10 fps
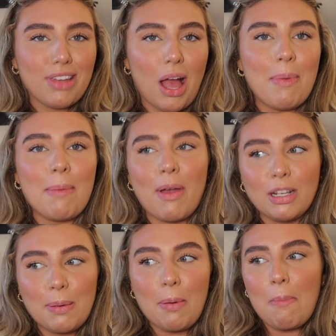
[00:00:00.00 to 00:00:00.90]
I mean,
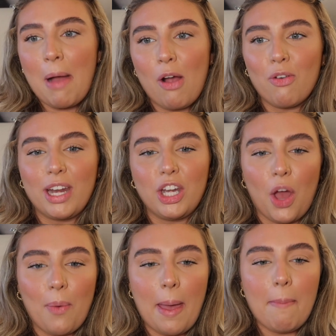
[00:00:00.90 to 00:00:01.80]
most people might already
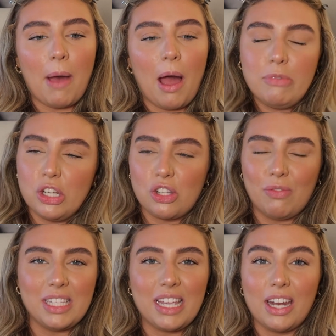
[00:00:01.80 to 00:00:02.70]
know it, but I'm just
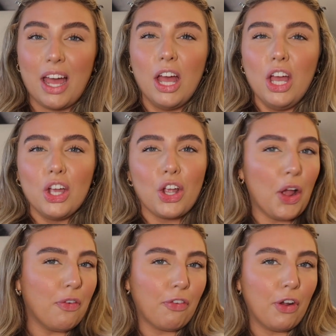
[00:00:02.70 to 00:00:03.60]
obviously gonna
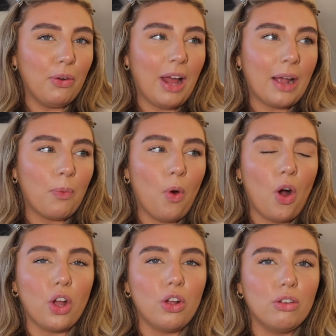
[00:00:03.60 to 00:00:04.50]
go through like
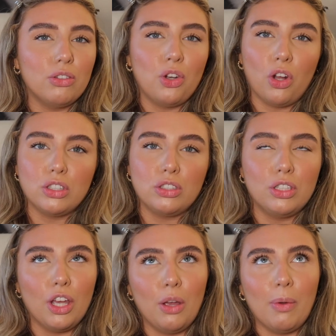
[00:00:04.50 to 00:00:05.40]
what not to
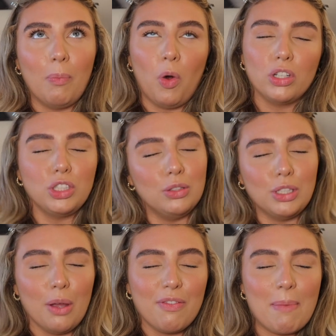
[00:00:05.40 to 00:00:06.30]
do and what to
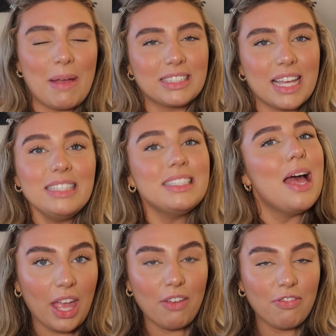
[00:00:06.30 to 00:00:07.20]
do, if that makes sense.
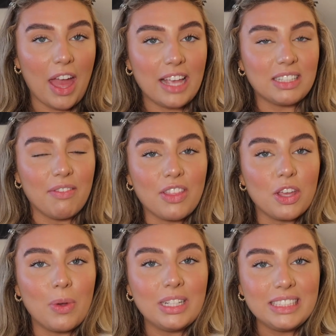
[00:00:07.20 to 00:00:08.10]
If that is something
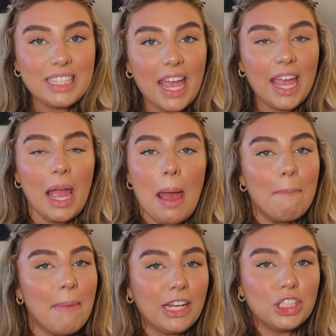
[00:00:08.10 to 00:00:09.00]
that you want to see,
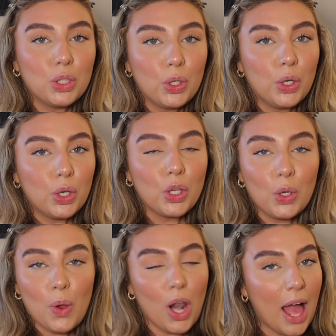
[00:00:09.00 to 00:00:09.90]
make sure
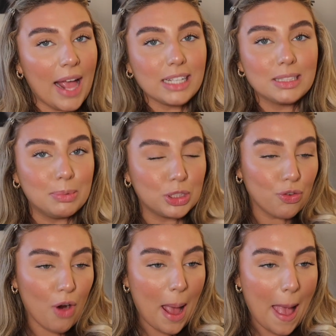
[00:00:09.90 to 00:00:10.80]
you like,
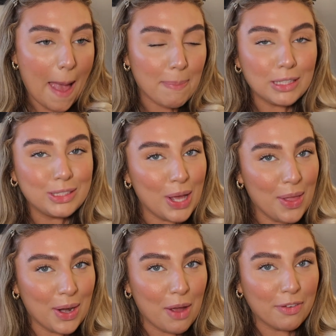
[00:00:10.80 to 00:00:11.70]
subscribe,
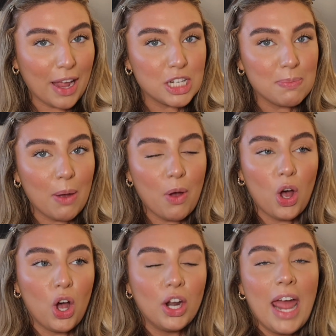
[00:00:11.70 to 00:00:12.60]
turn the notification bell
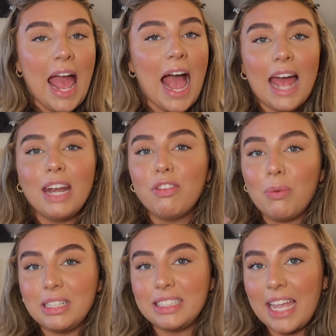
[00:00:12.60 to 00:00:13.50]
on, and if you
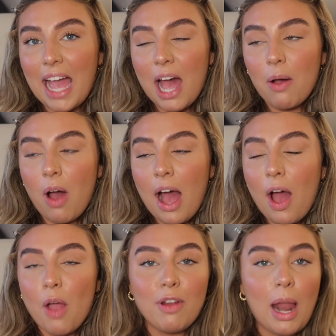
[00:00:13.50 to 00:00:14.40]
want to see how
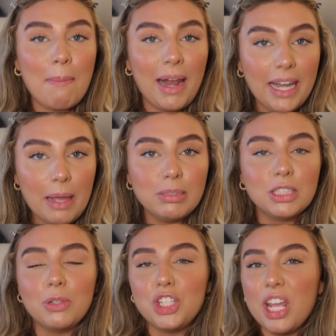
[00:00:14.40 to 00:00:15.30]
I overline my
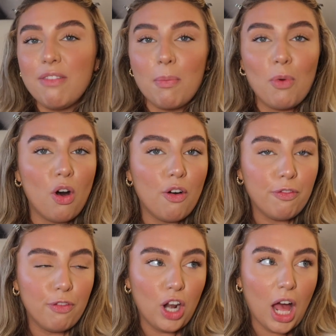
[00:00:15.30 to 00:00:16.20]
lips to achieve a more
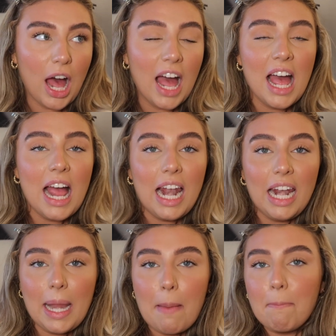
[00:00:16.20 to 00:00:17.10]
fuller
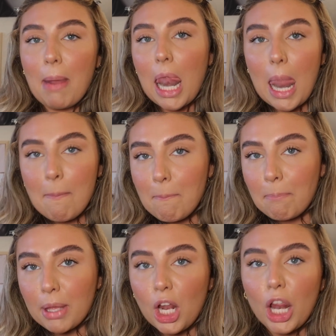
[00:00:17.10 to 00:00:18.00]
lip
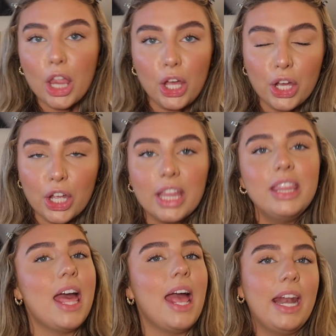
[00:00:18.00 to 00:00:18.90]
plump look,
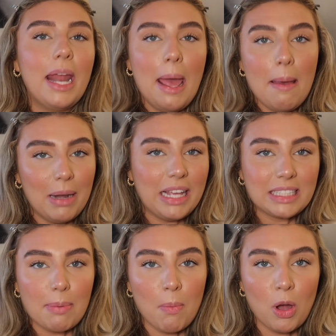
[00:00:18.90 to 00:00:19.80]
then
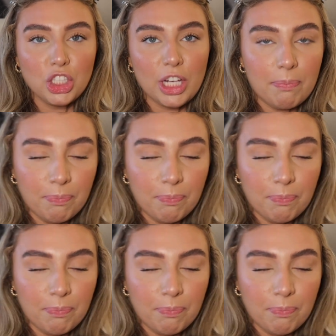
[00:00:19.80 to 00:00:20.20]
please keep on watching.